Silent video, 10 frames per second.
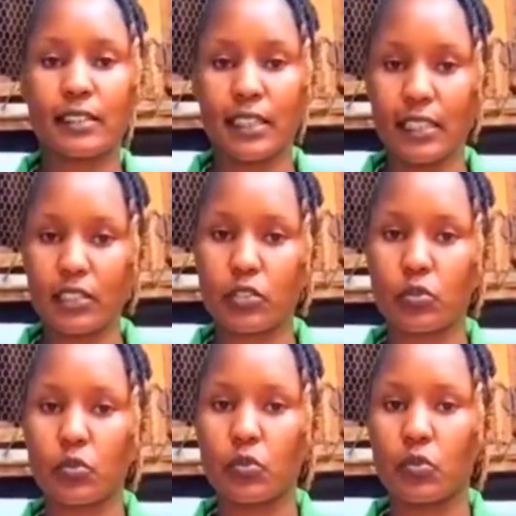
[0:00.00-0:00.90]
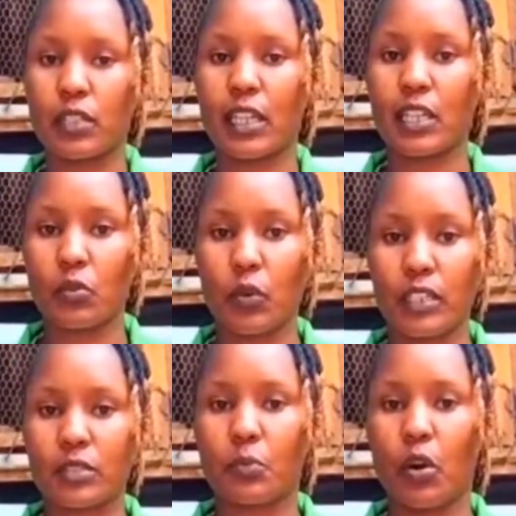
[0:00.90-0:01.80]
tend to gain
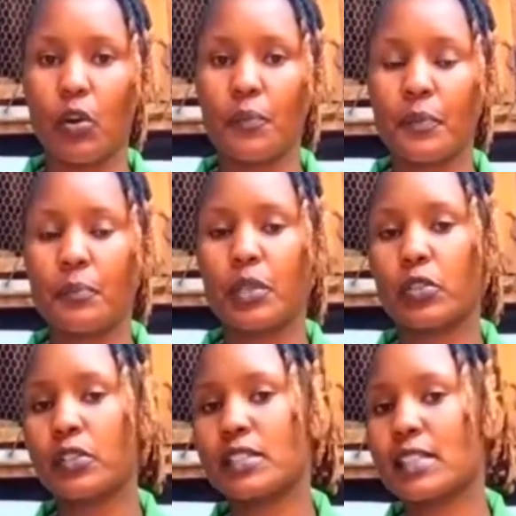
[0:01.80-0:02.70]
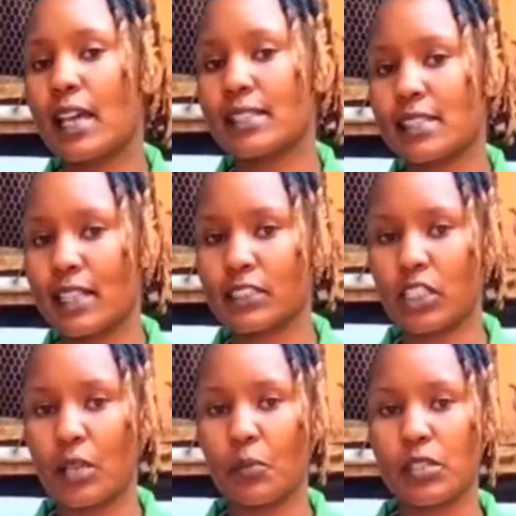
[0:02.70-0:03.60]
weight more because their
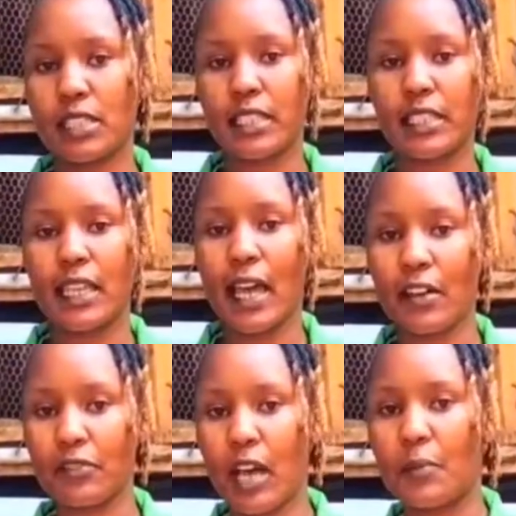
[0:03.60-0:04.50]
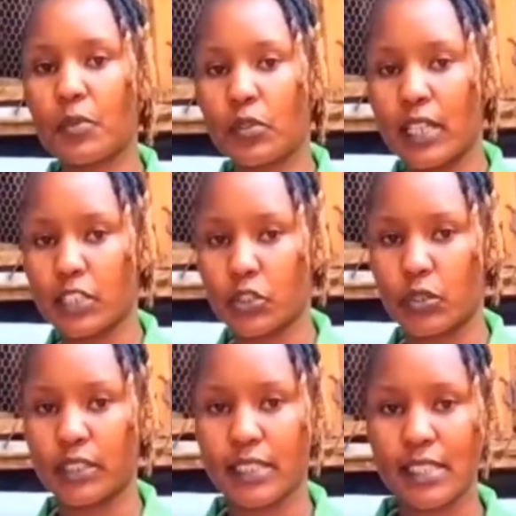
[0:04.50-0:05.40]
structure, mostly they have a broader
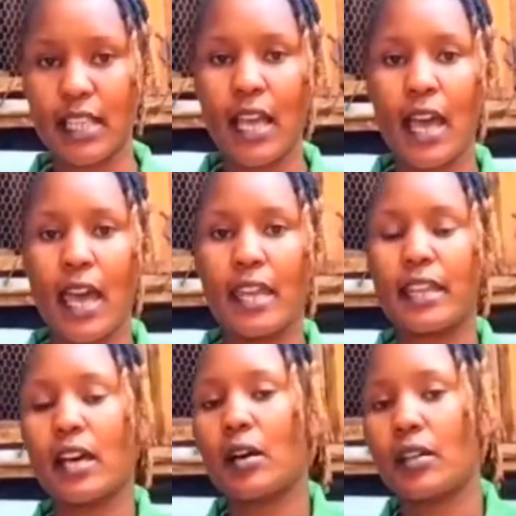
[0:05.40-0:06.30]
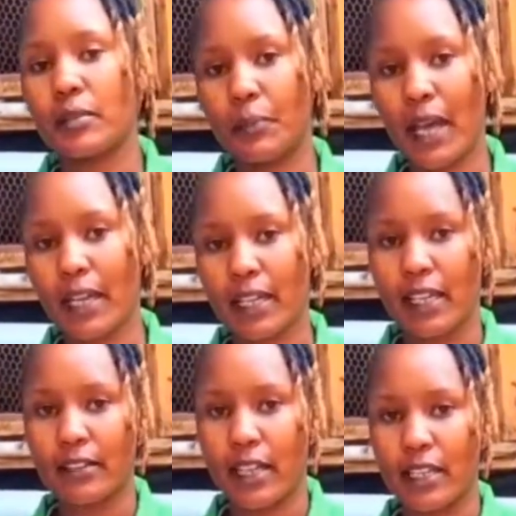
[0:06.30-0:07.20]
shoulders, and the back
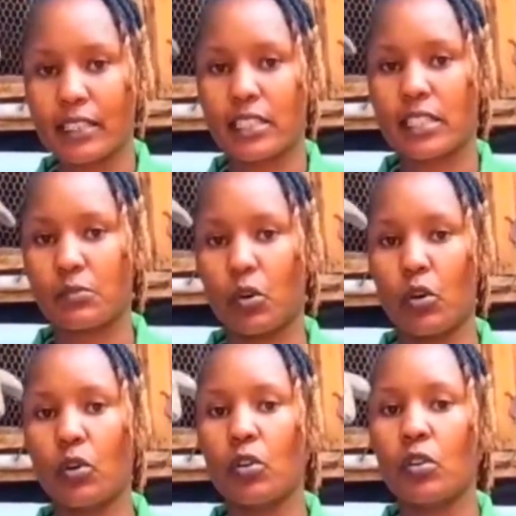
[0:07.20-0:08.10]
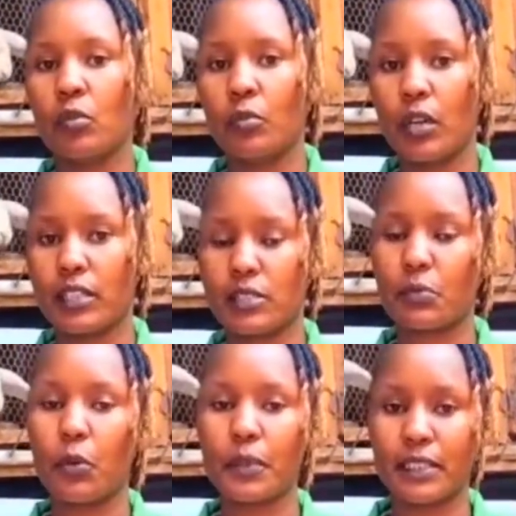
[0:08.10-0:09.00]
area, it's
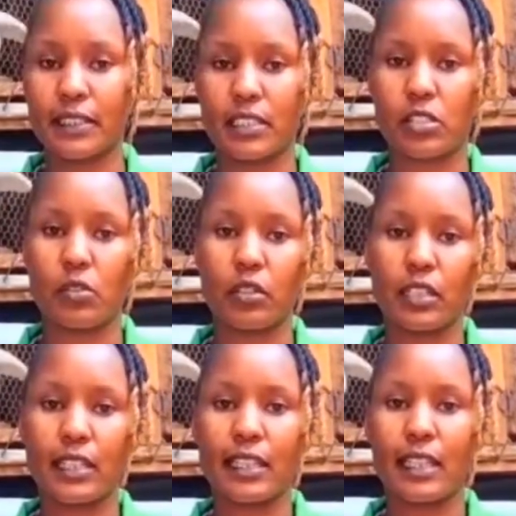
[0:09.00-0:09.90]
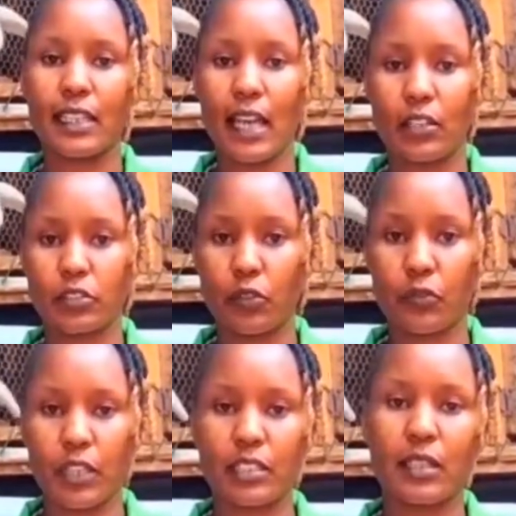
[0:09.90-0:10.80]
more meaty. So they gain a lot
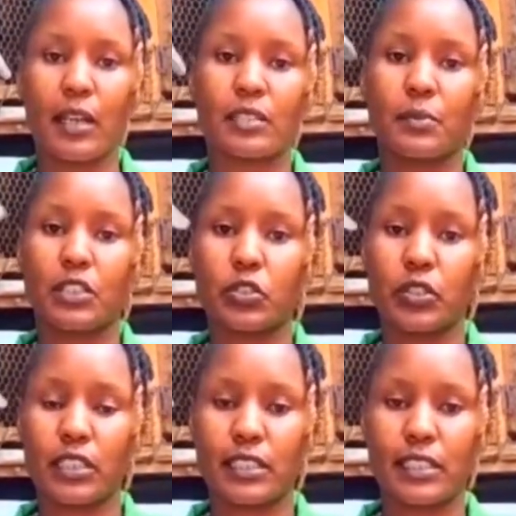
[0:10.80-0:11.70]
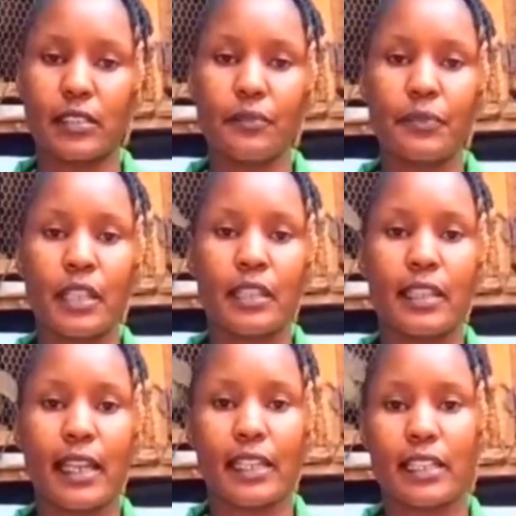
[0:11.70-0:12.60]
of weight. At maturity,
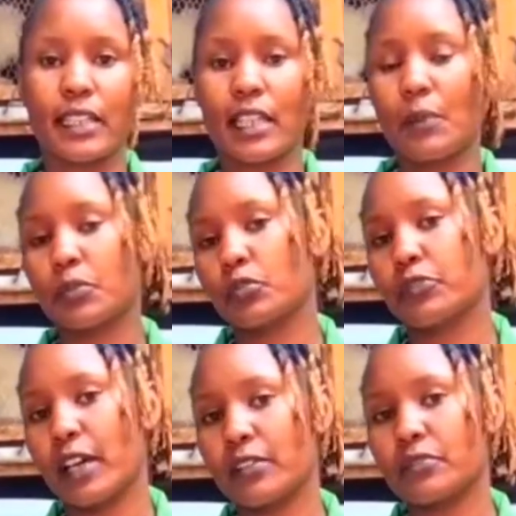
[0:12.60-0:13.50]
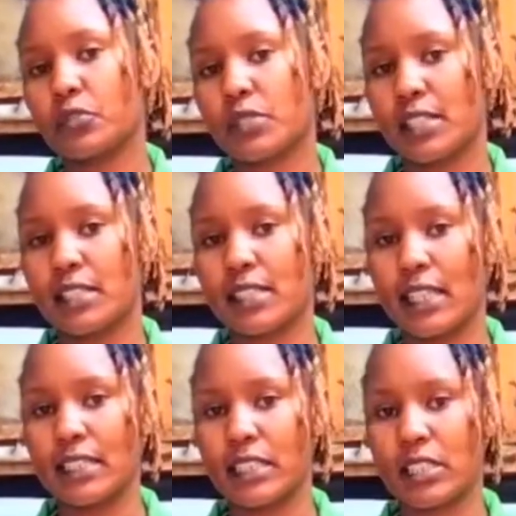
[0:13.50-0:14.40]
they can gain up to 5 to 6
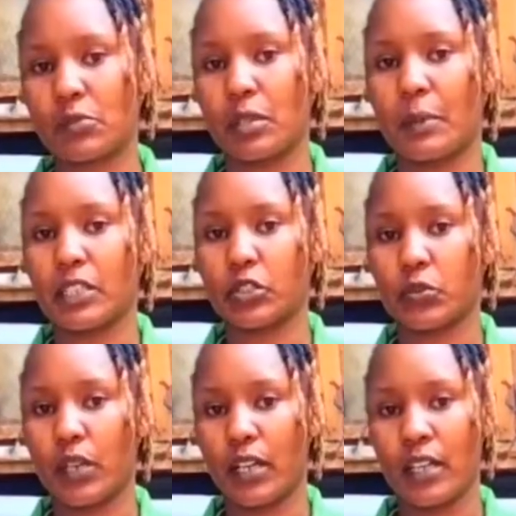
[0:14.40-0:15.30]
kgs when mature.